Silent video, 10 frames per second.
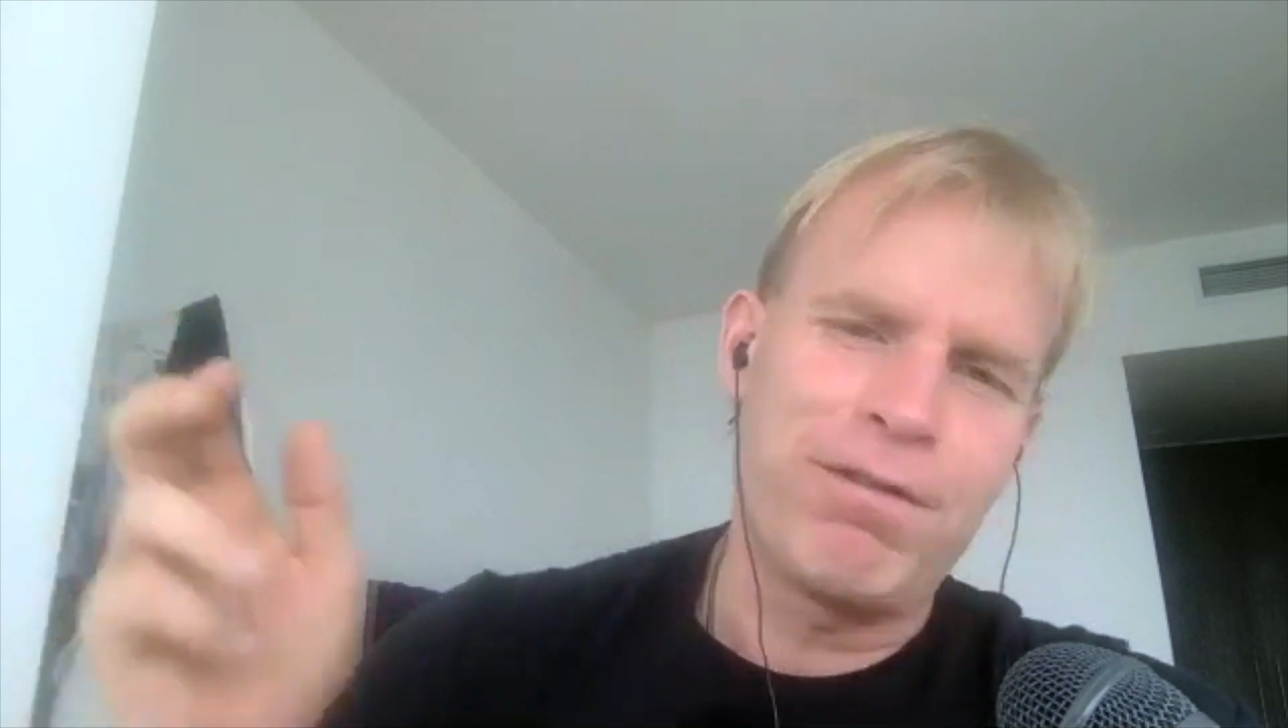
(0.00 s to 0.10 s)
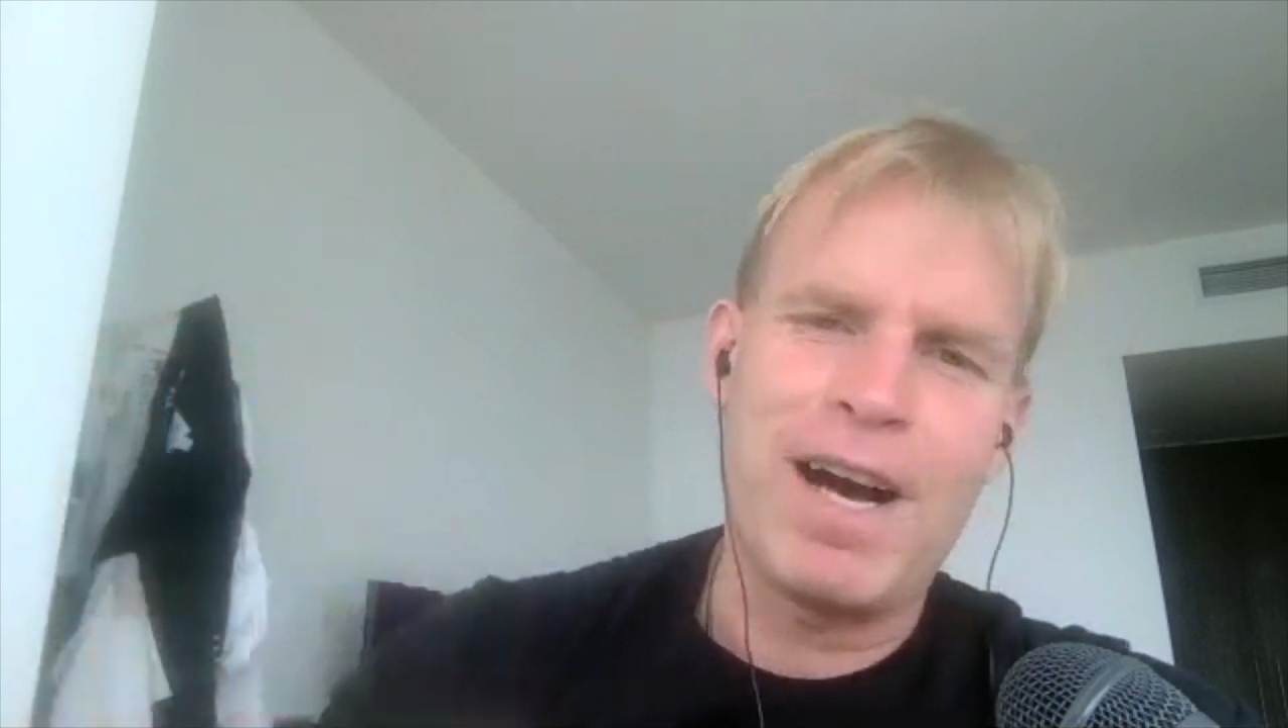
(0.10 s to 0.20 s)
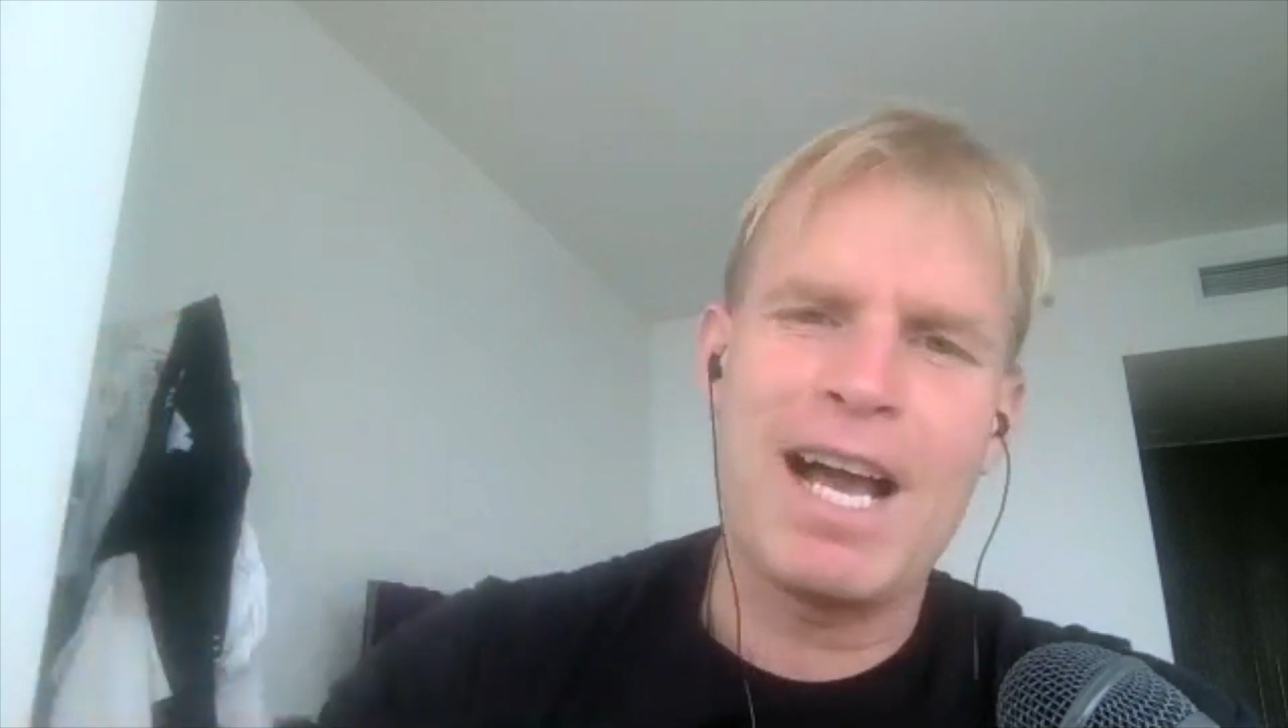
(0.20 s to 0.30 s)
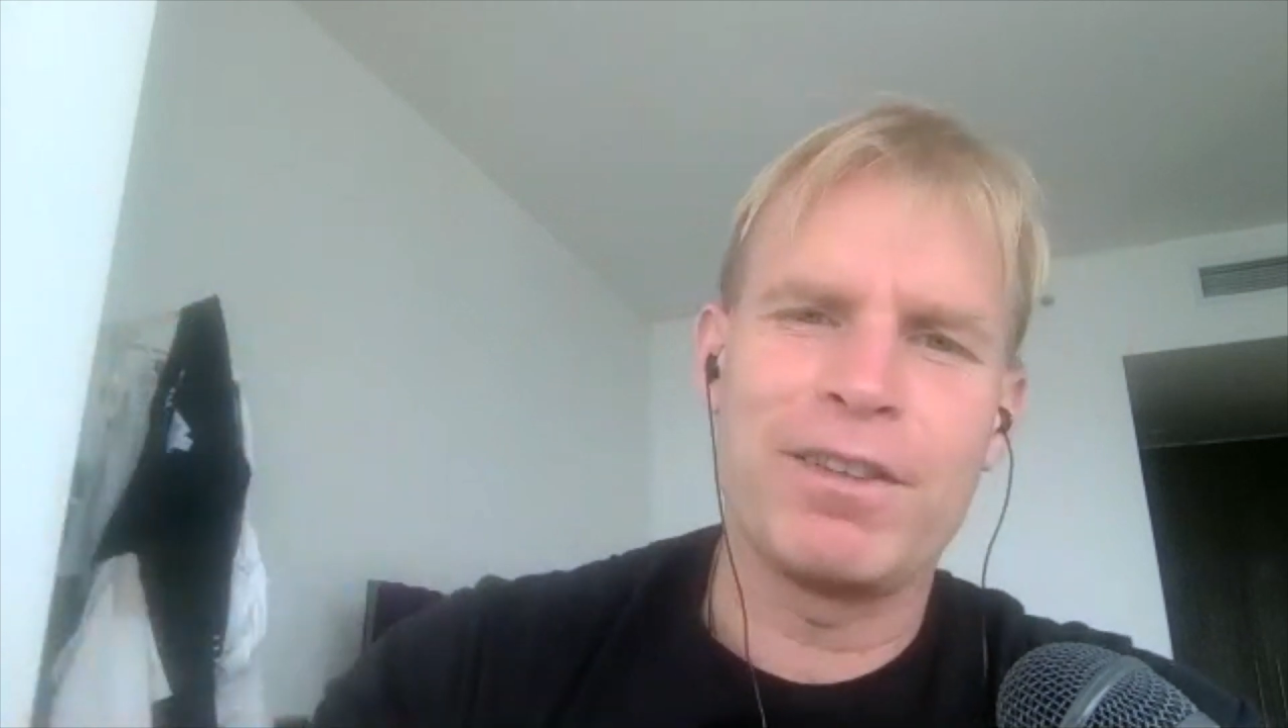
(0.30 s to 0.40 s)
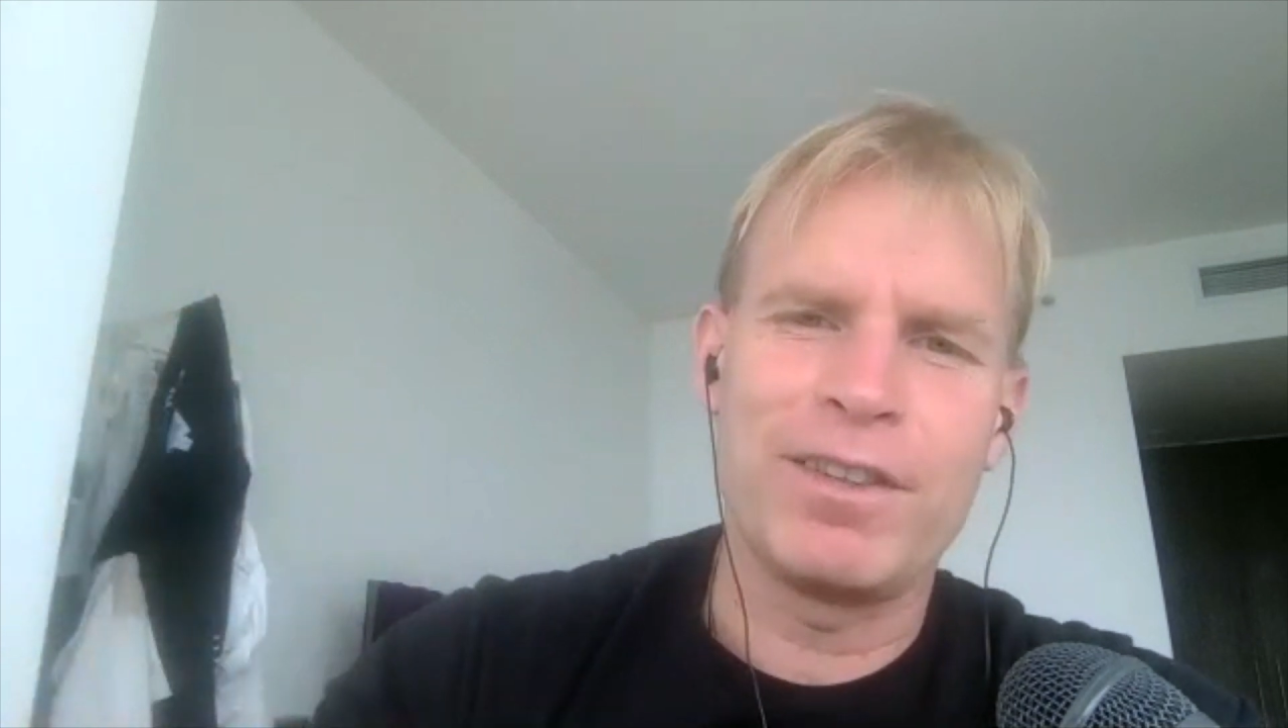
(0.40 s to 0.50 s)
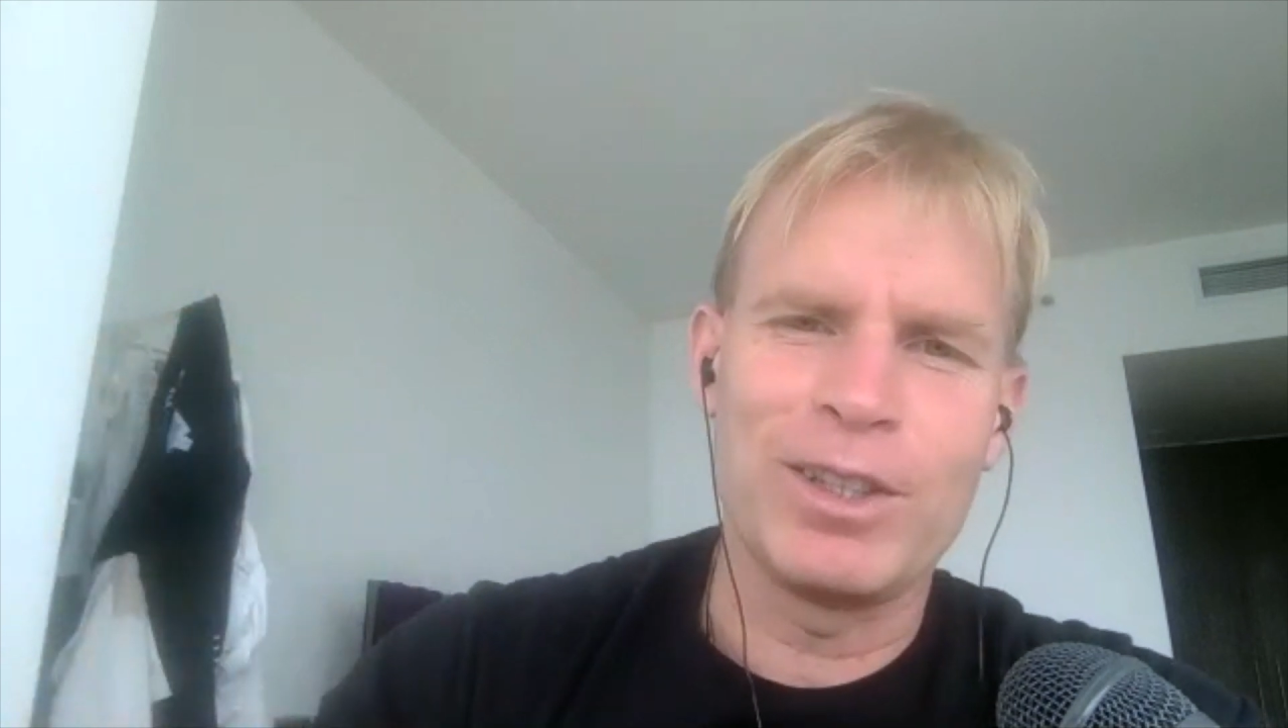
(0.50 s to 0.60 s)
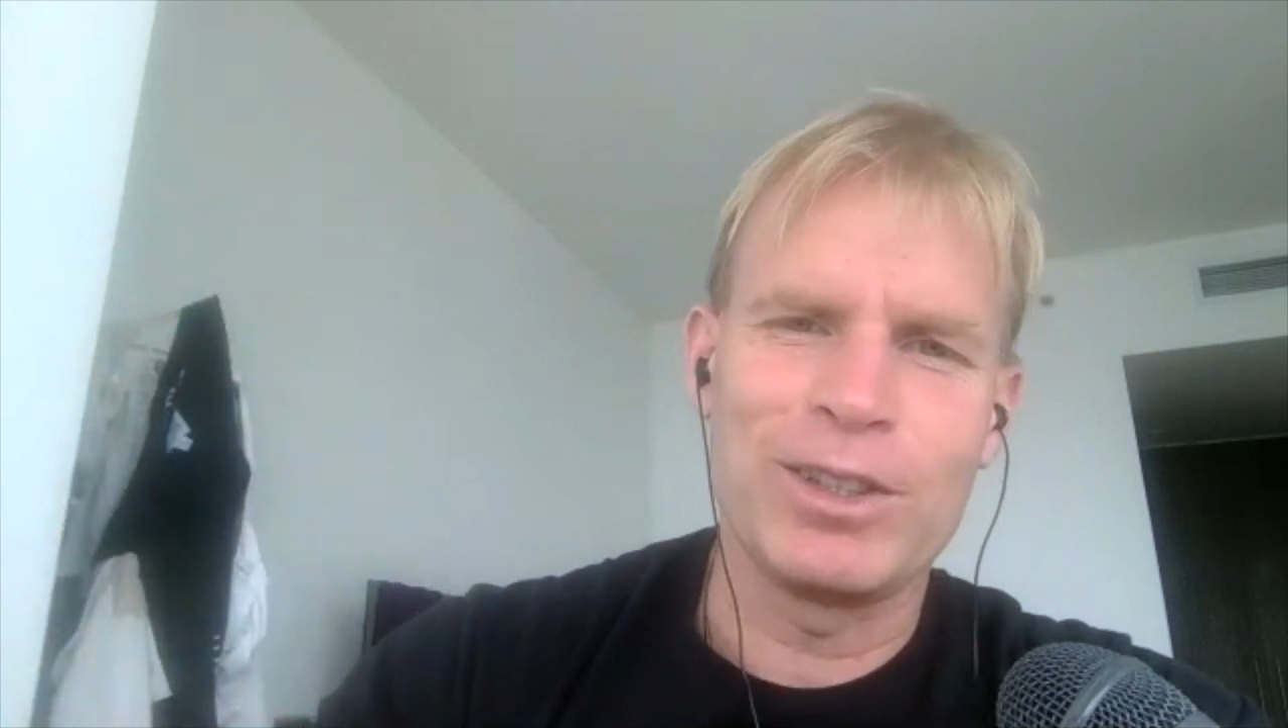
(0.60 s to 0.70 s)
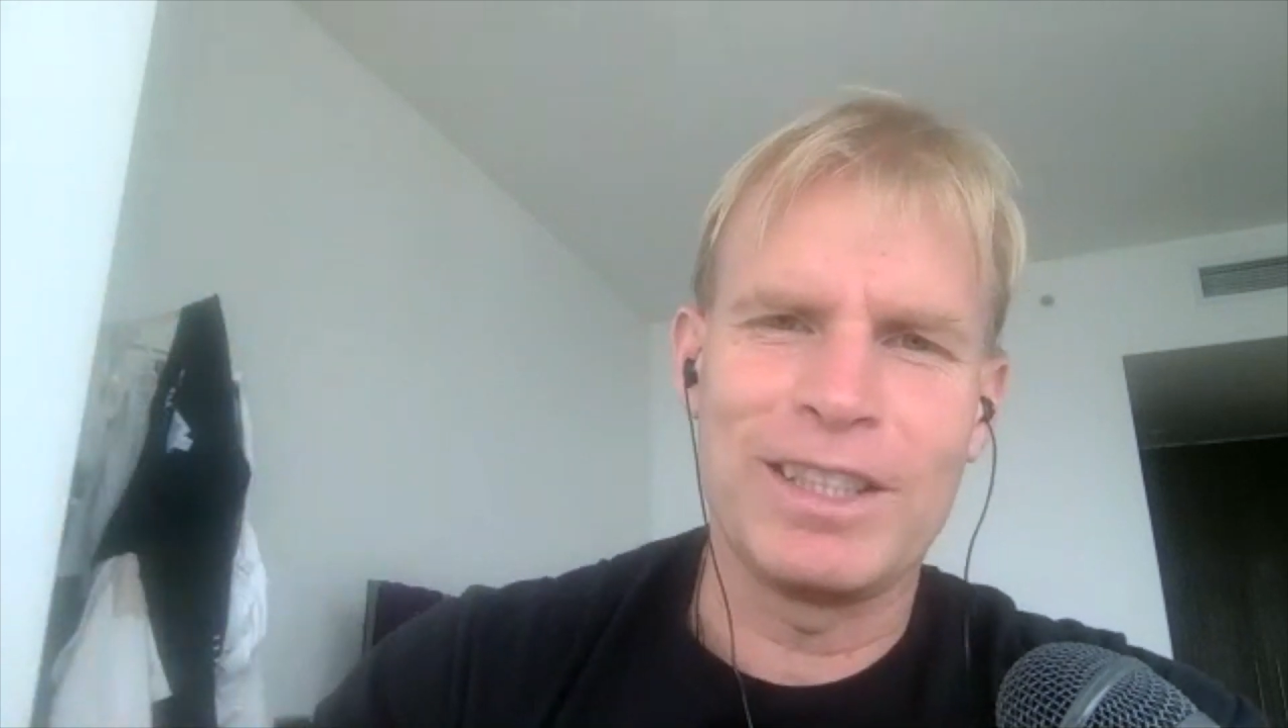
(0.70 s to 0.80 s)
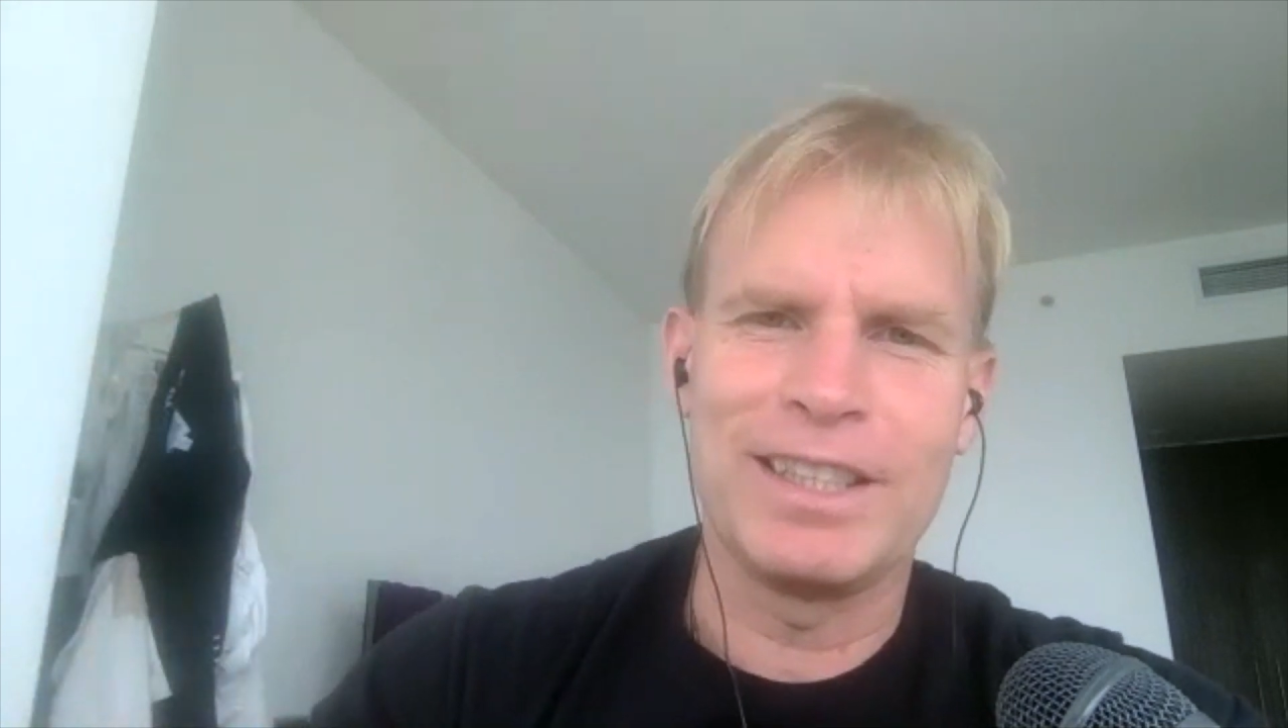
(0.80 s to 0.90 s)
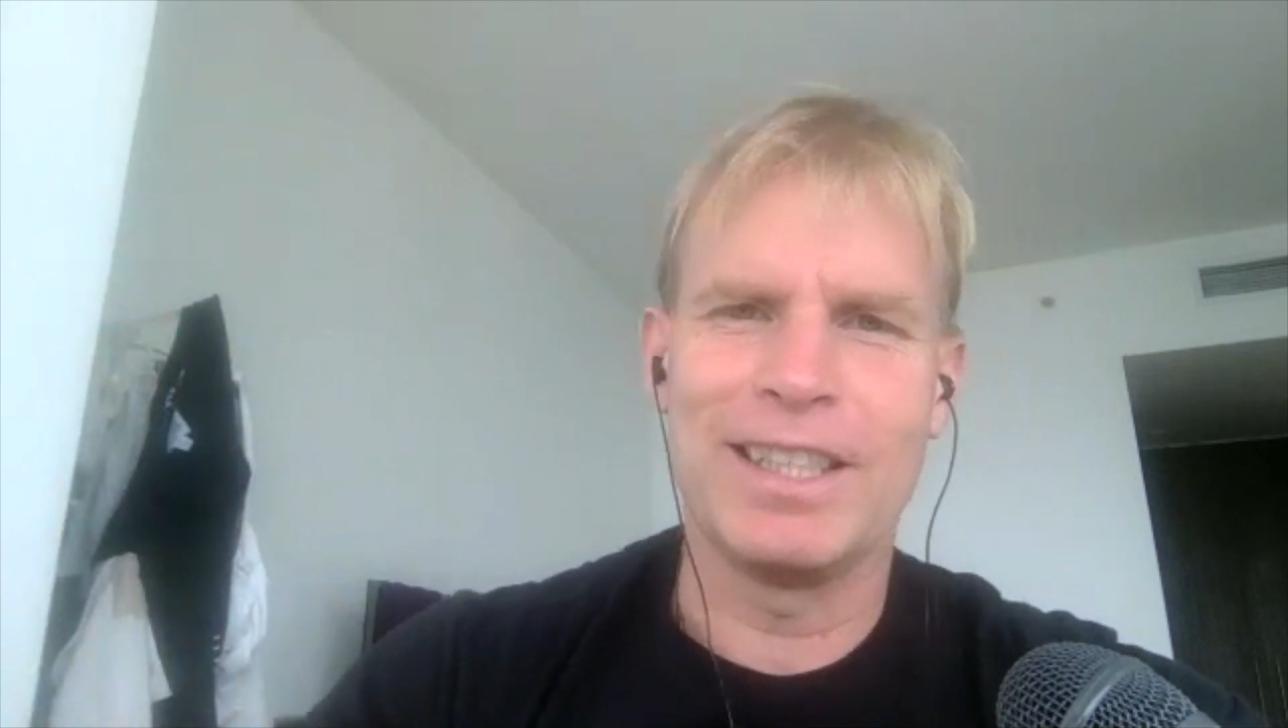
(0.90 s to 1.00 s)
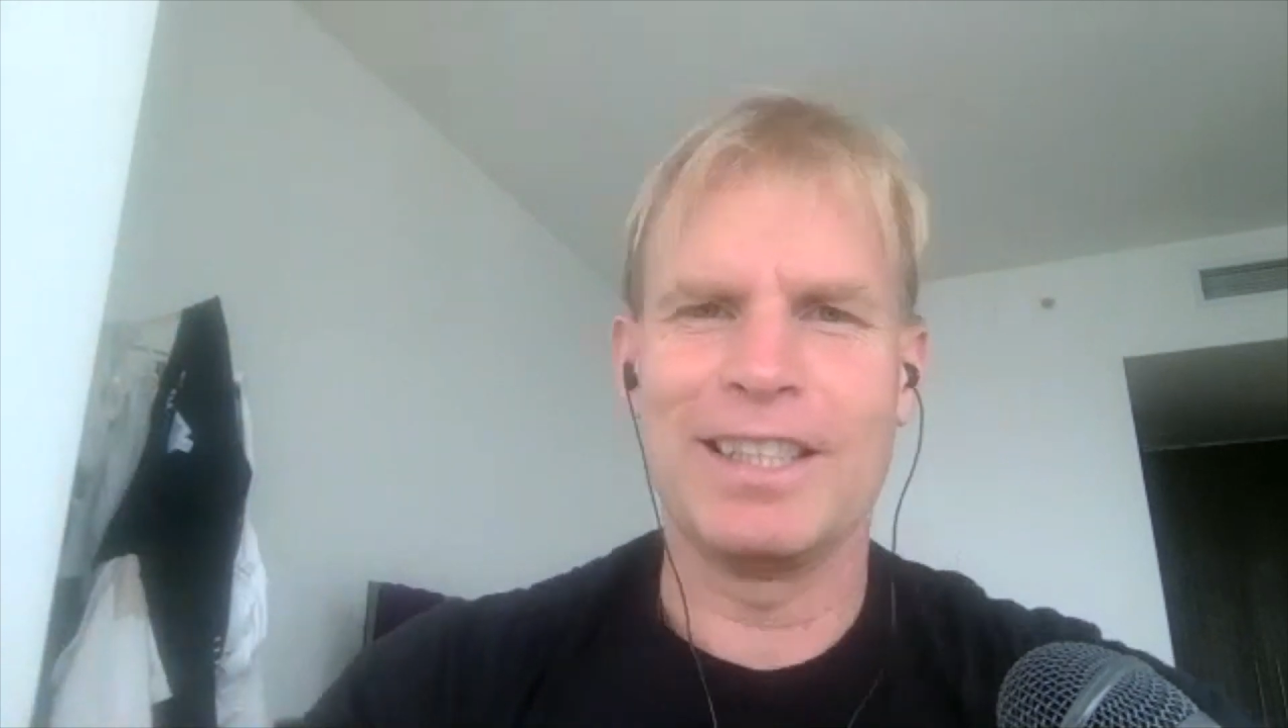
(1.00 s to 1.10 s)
5 of those in there,